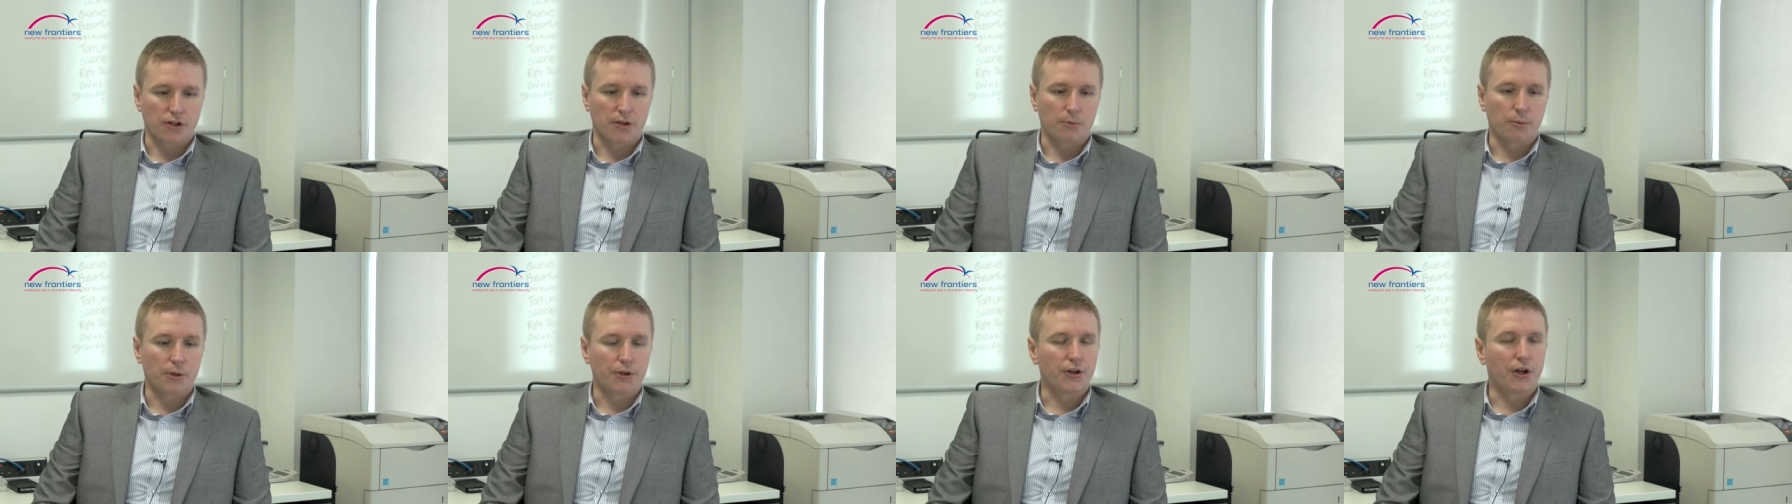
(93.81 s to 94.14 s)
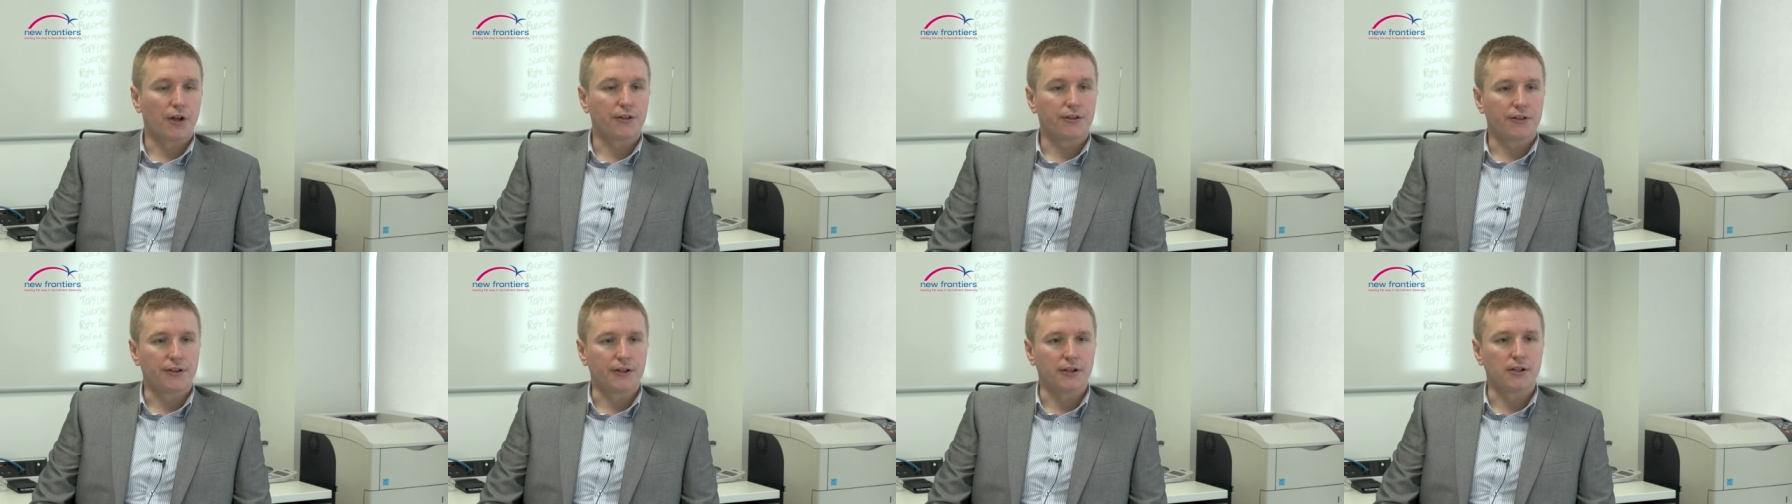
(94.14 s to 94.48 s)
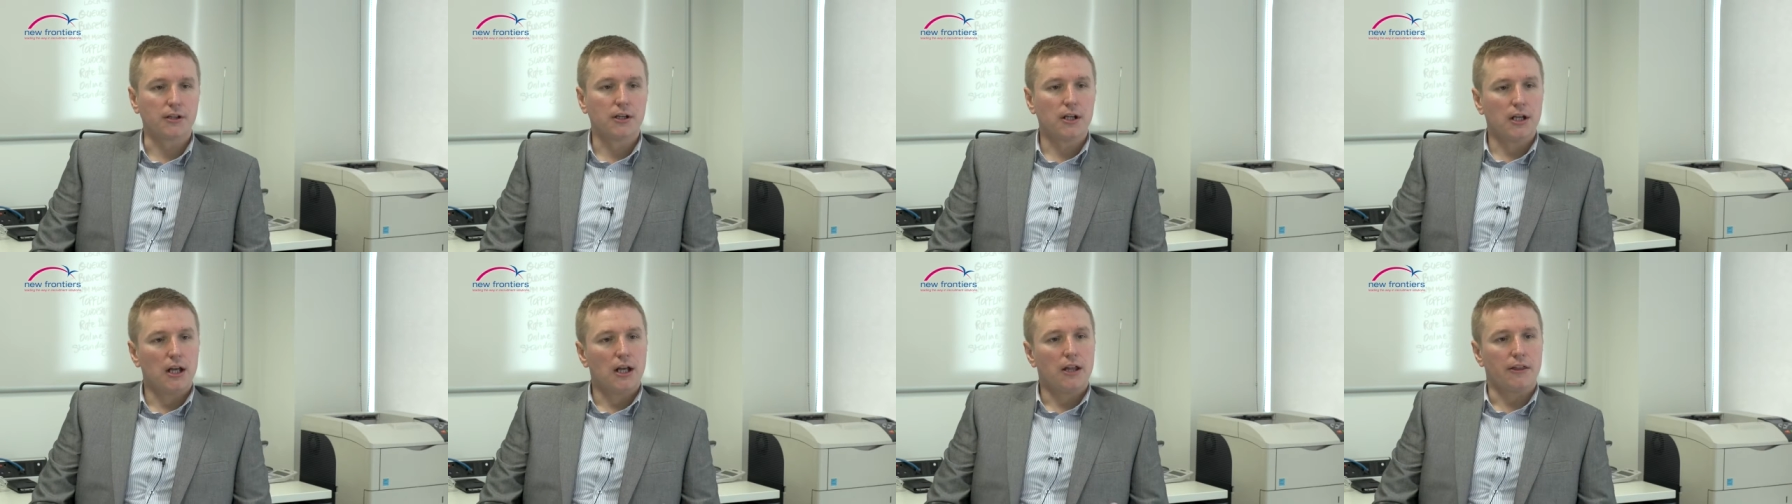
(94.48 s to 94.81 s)
that we're not
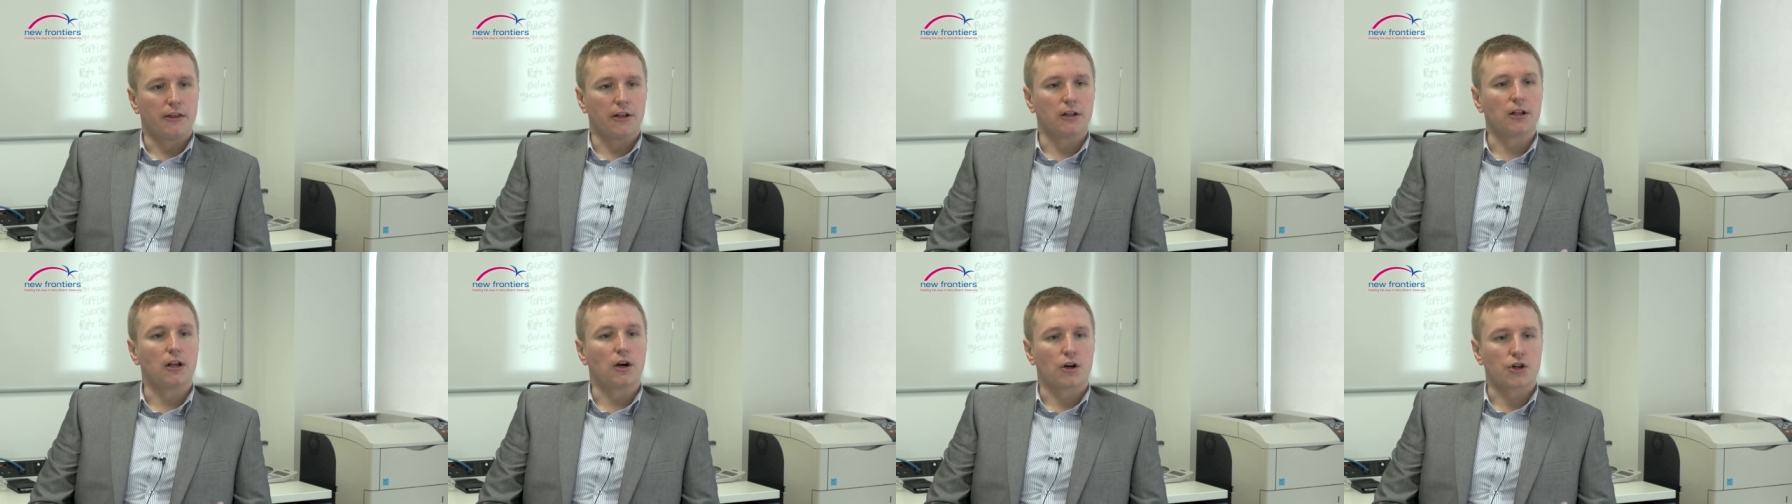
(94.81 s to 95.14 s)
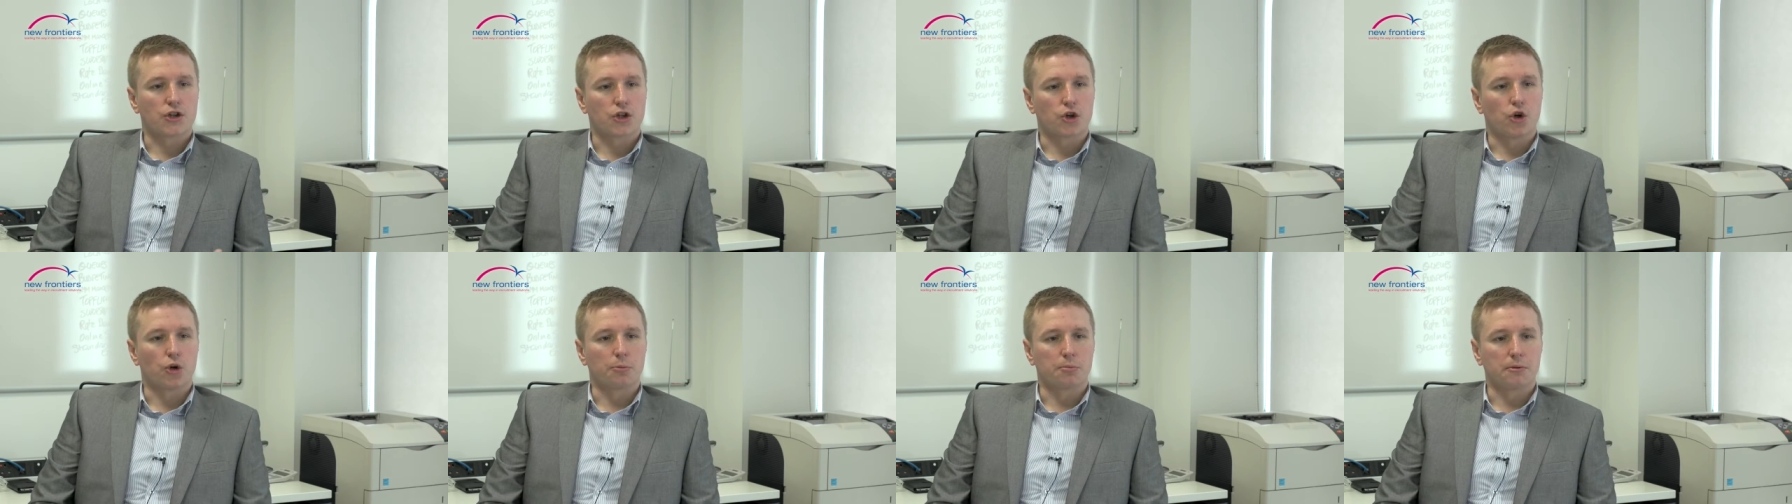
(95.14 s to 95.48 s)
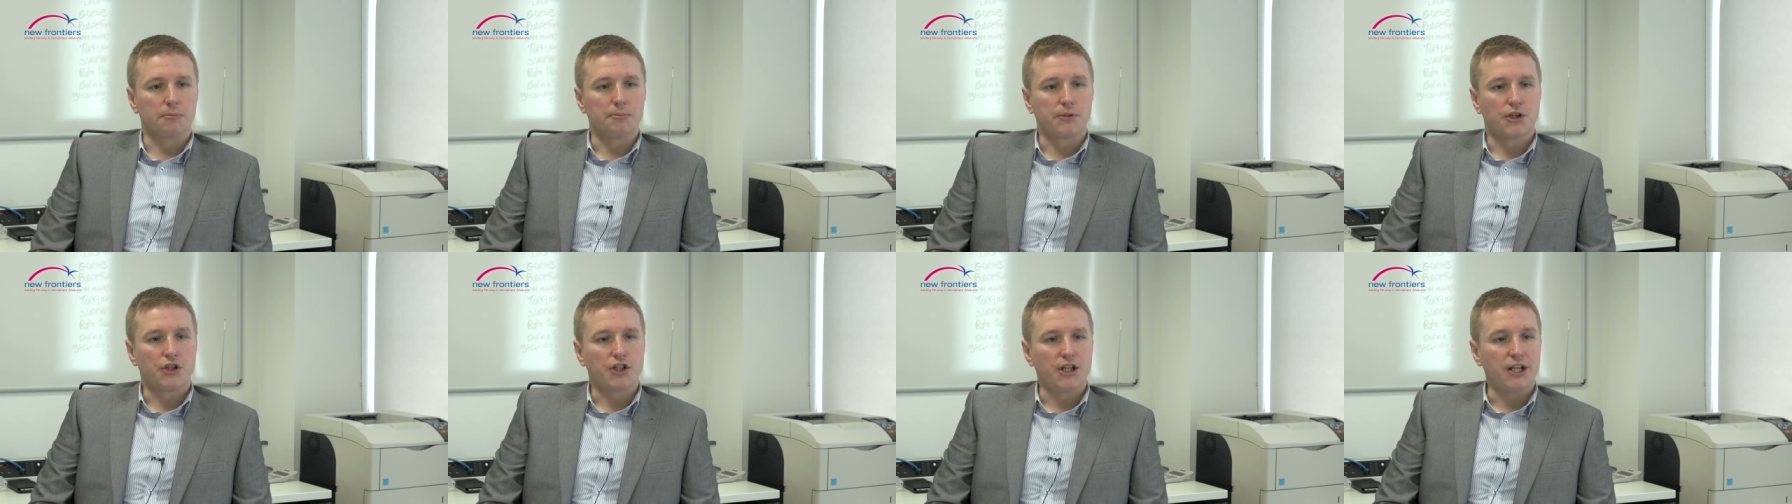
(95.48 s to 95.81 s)
the large
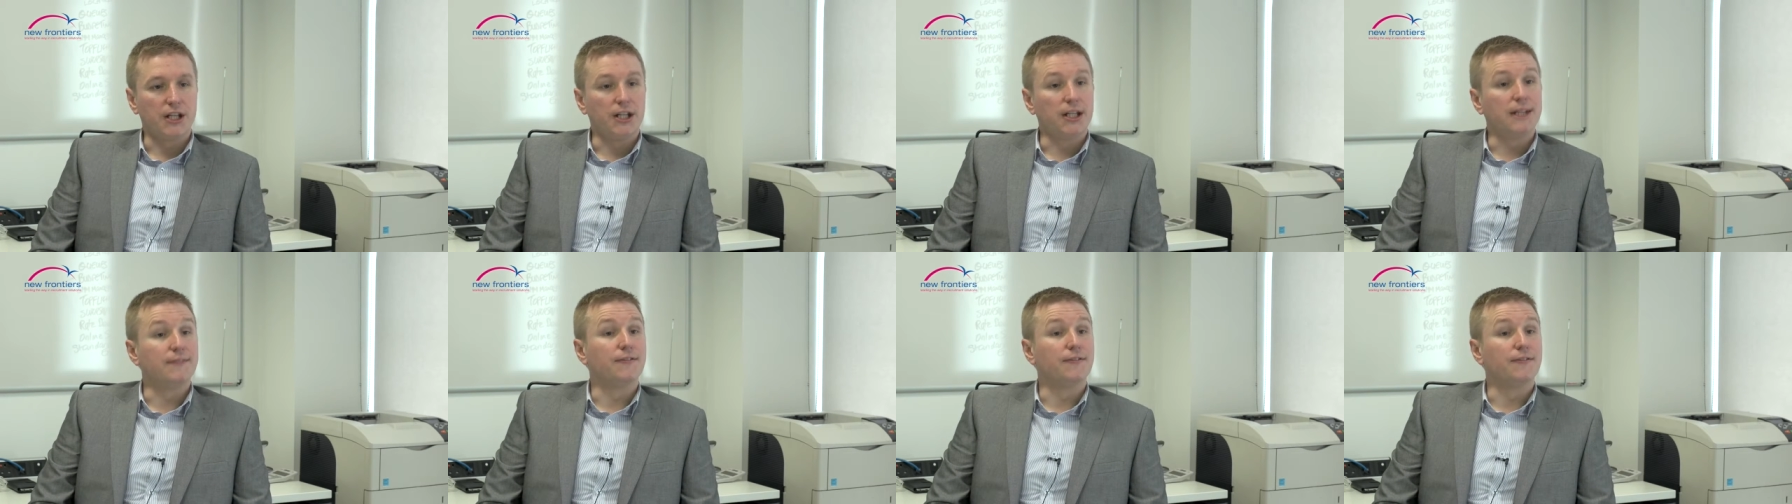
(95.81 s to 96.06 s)
corporate machine,